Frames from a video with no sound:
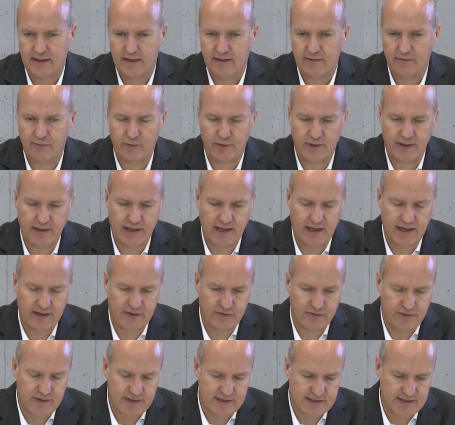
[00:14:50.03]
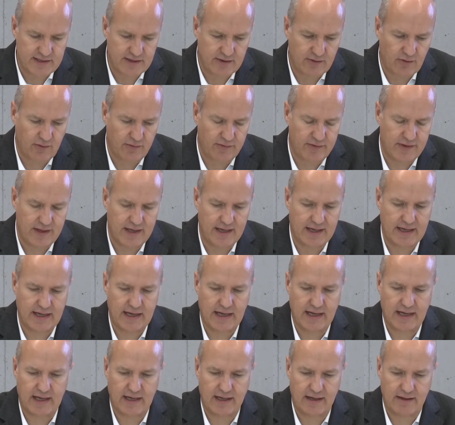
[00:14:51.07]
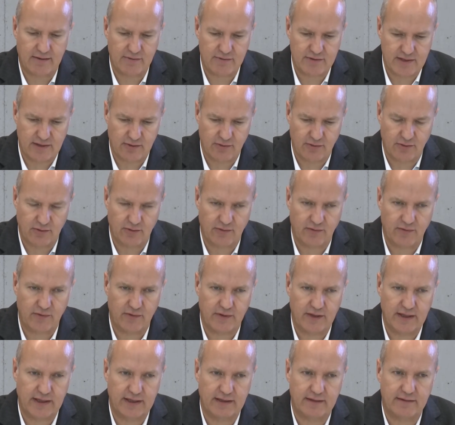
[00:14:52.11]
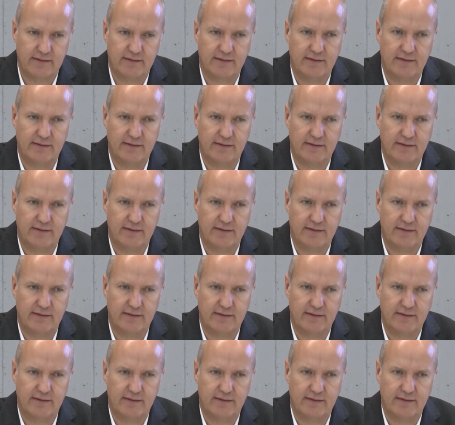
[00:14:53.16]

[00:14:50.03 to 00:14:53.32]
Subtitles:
for characteristic of the accounts and all of that